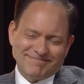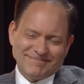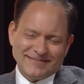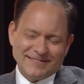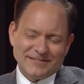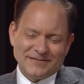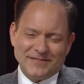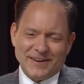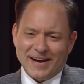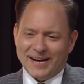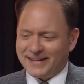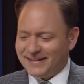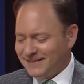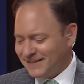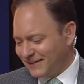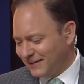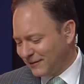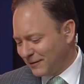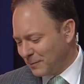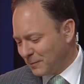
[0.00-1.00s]
It's fine.
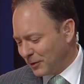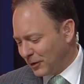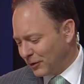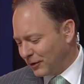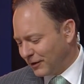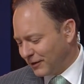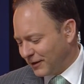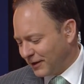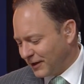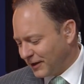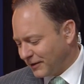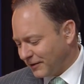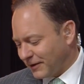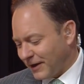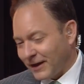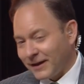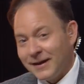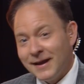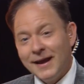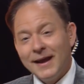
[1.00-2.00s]
It's the beauty of the
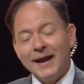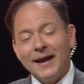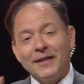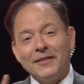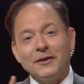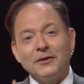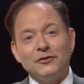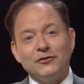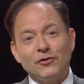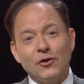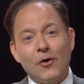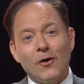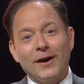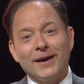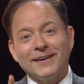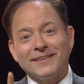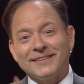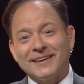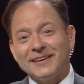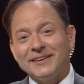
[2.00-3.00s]
internet. And the joy
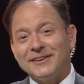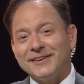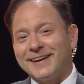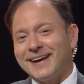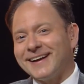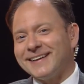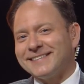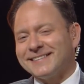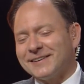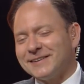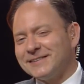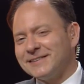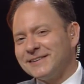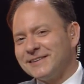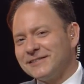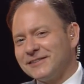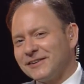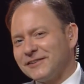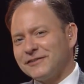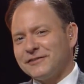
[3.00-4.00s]
is that you guys can
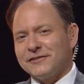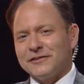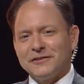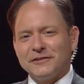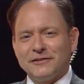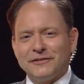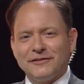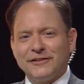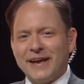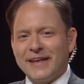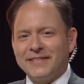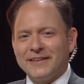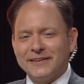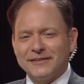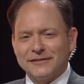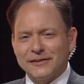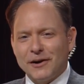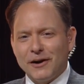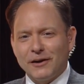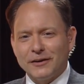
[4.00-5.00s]
just send
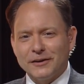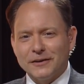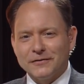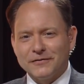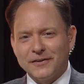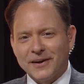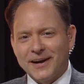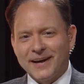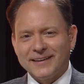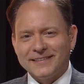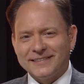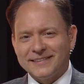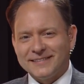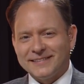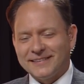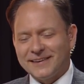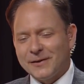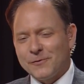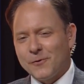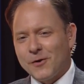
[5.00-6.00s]
this to all your friends and
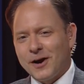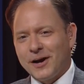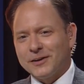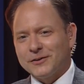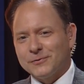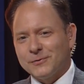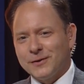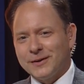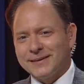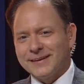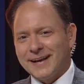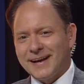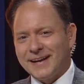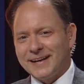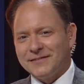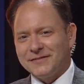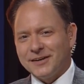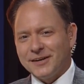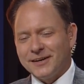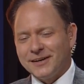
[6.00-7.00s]
say, watch what
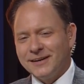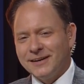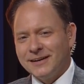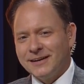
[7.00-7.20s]
kind of a